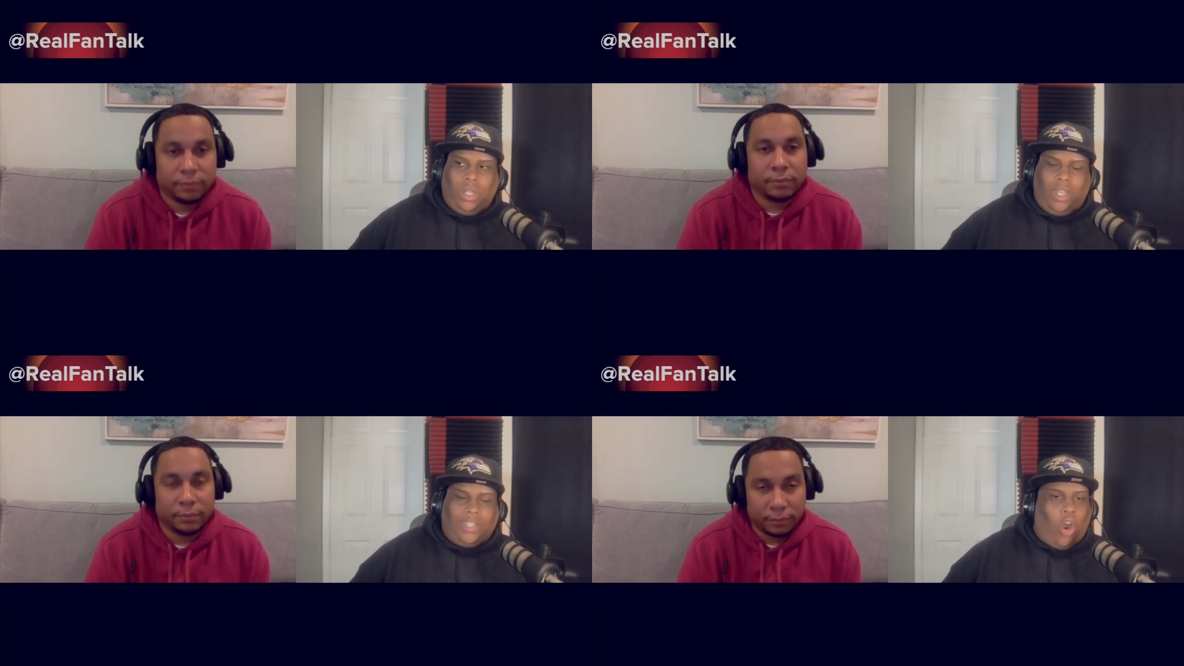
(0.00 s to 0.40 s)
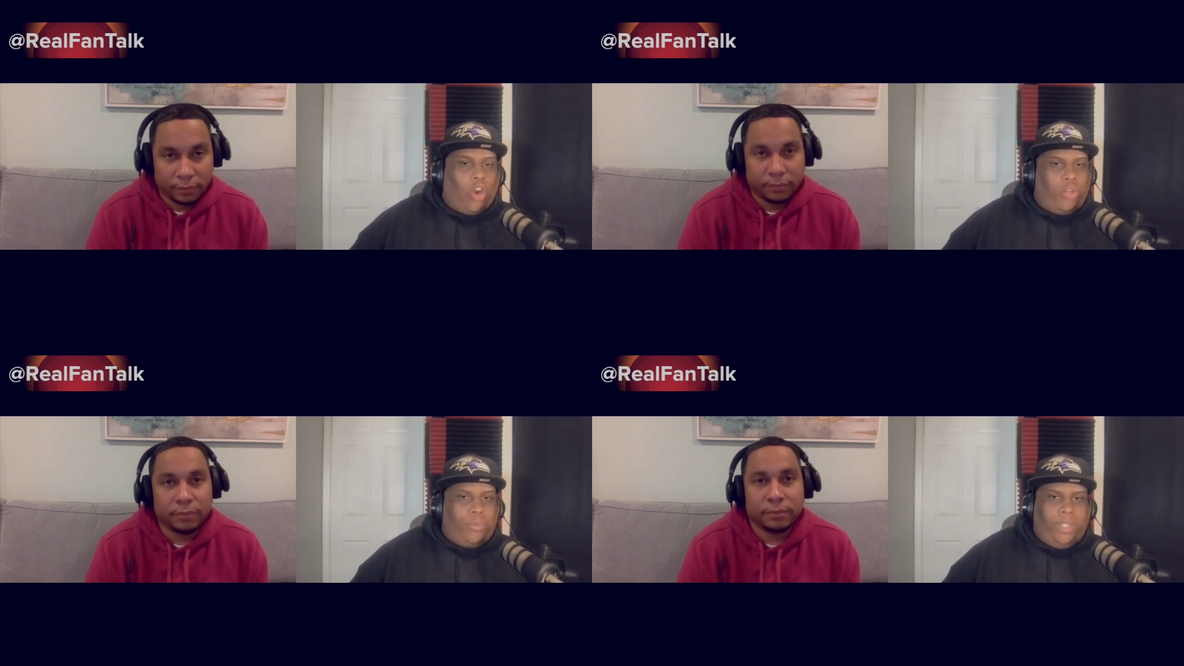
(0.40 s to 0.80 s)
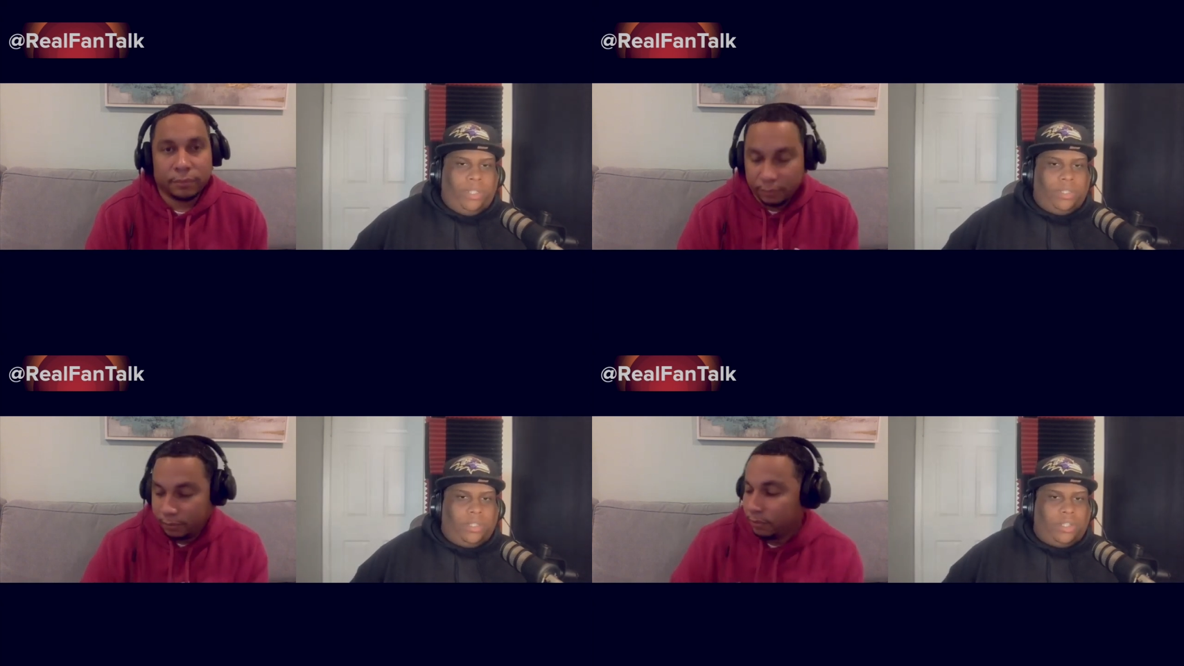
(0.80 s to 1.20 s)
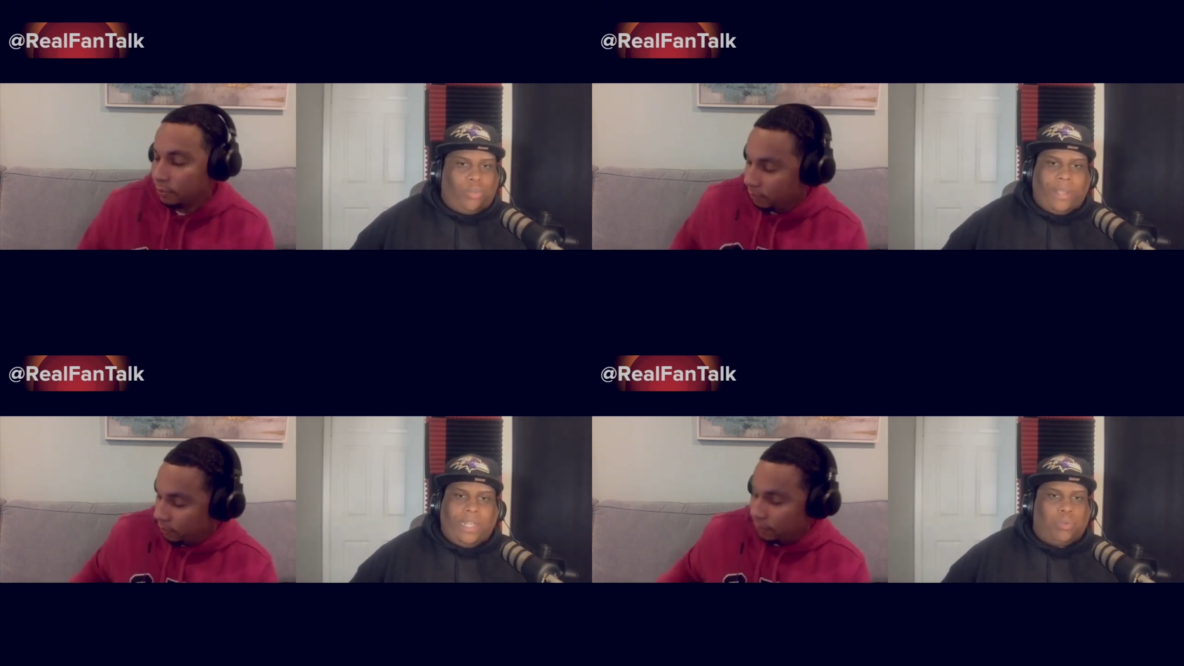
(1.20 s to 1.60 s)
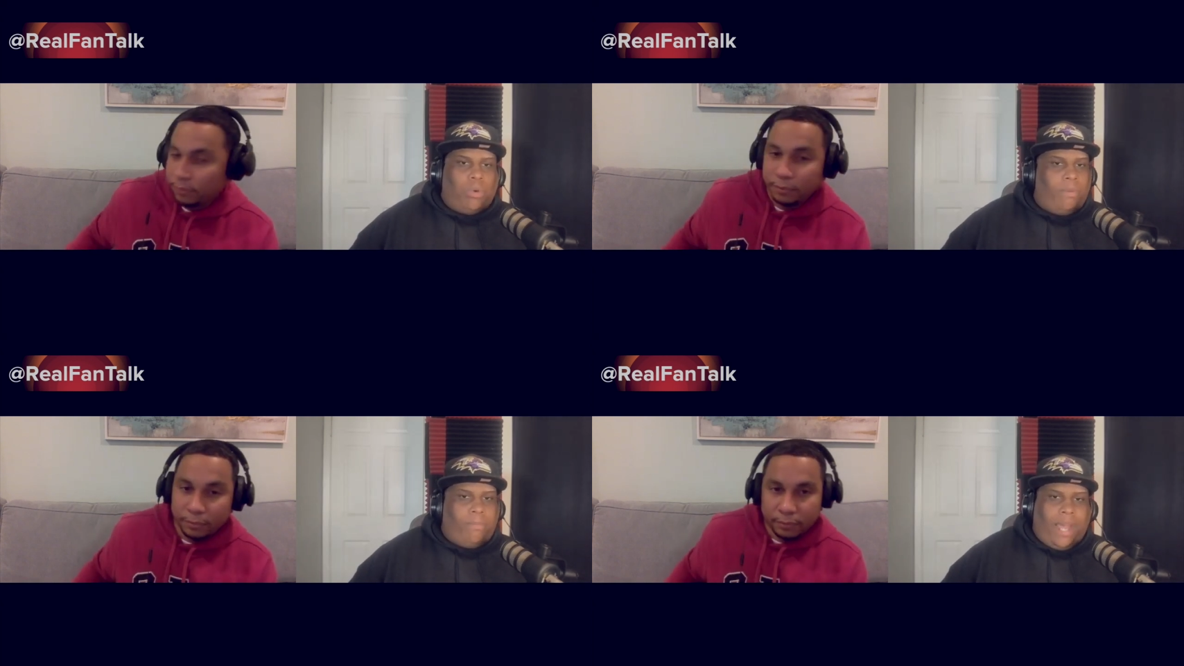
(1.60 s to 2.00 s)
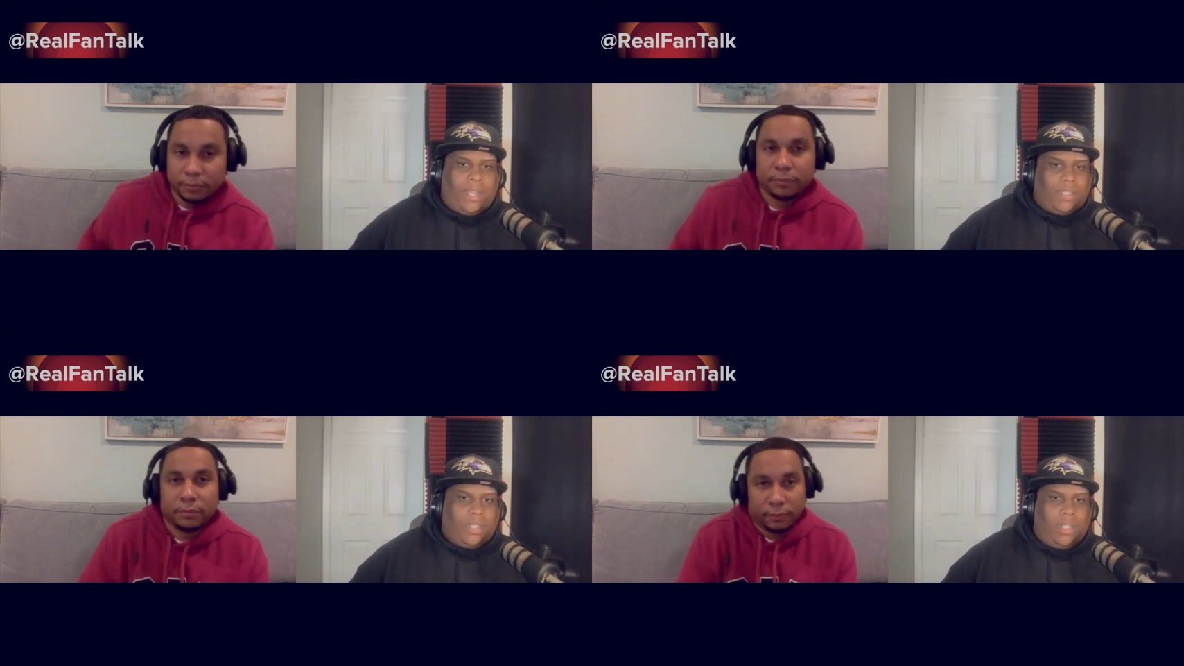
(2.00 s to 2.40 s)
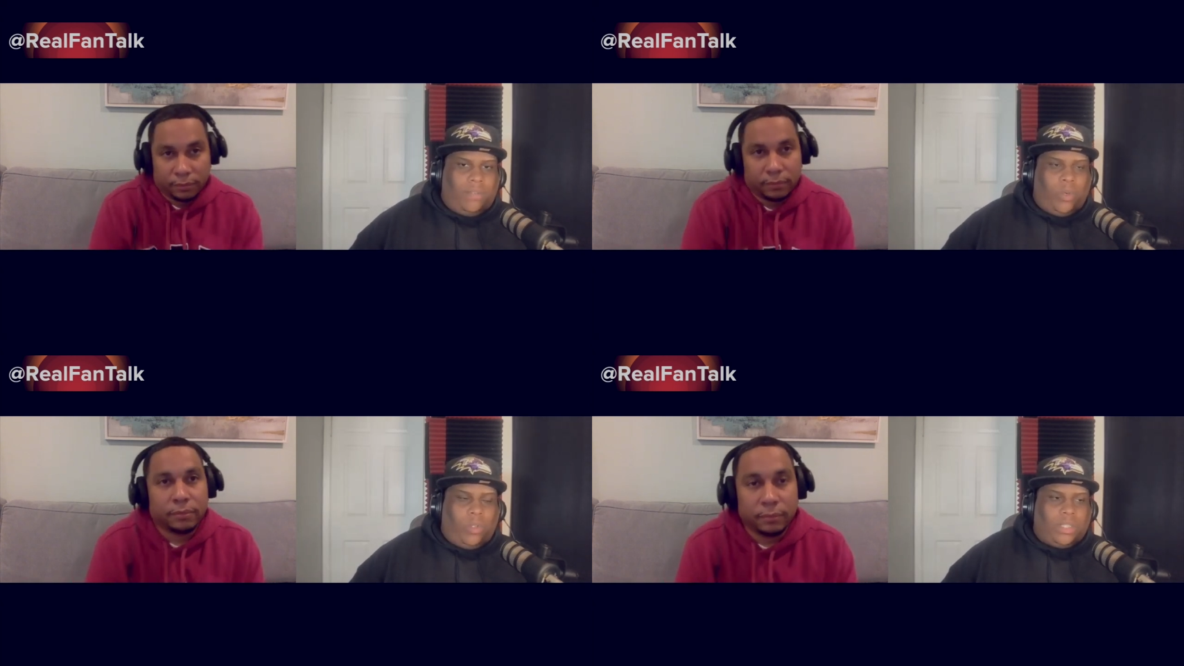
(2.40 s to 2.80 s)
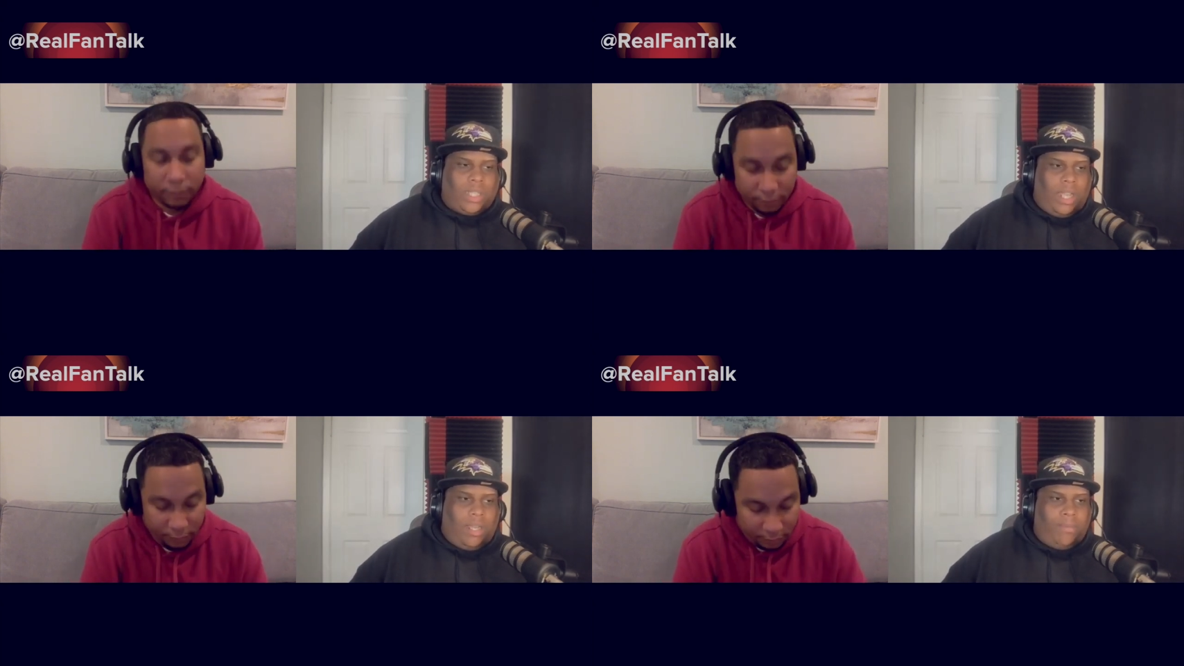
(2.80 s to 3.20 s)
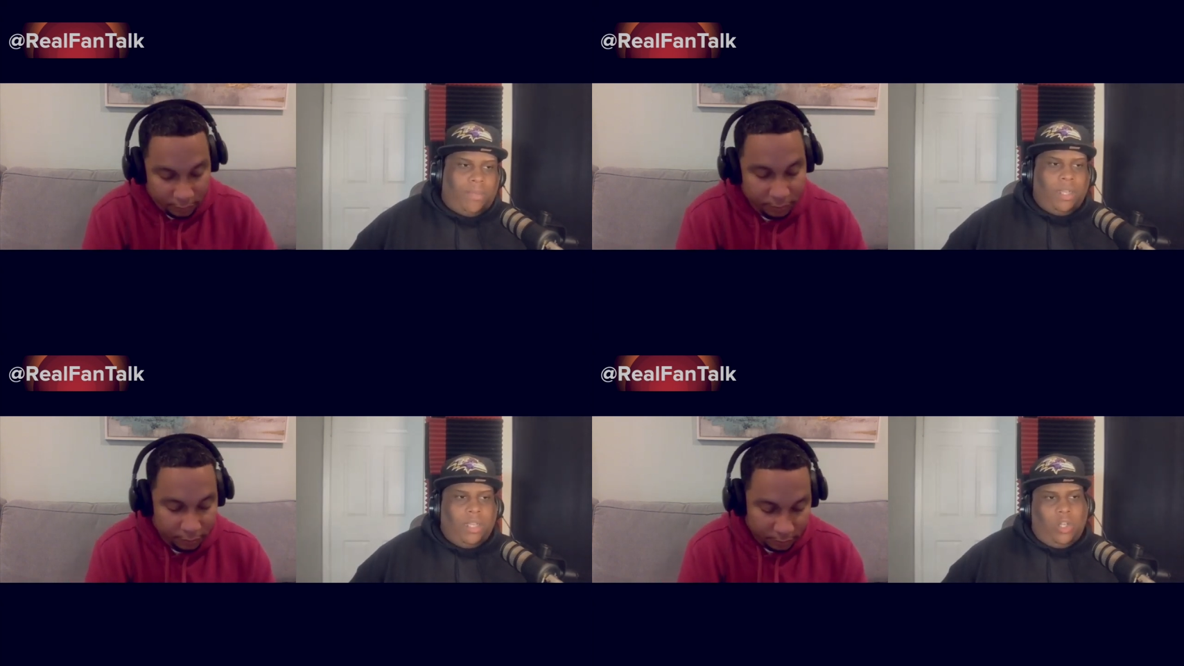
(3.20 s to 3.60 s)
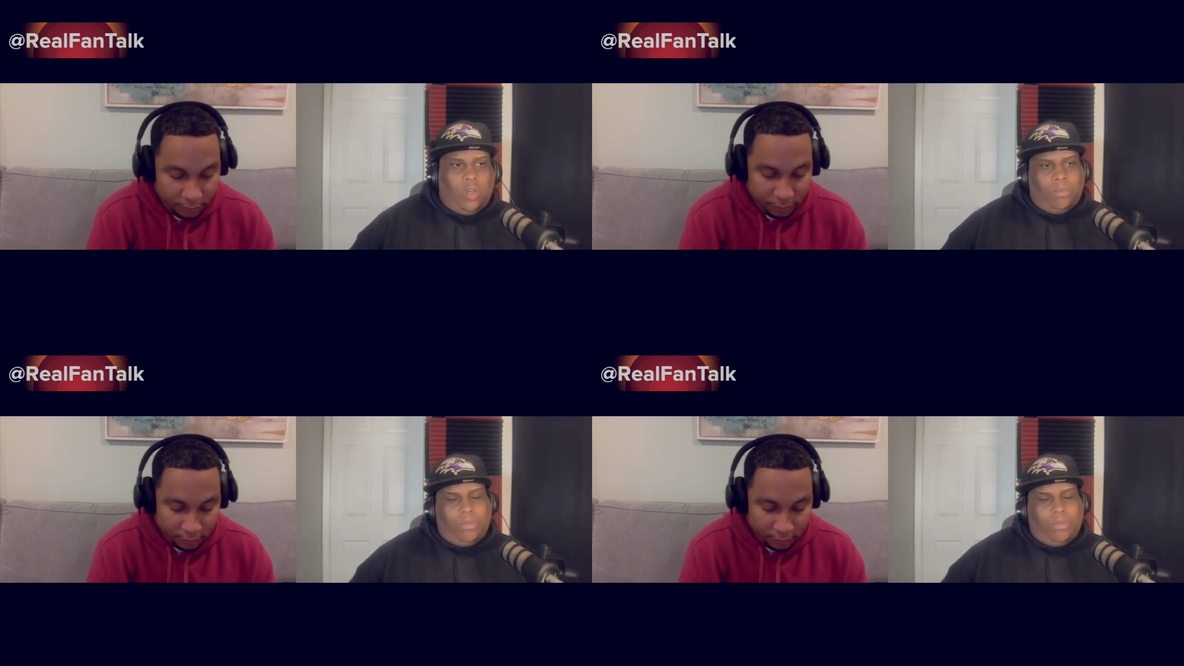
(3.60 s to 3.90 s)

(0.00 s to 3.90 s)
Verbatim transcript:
Speaker 1: is arguably the, the greatest woman boxer of all time. You know,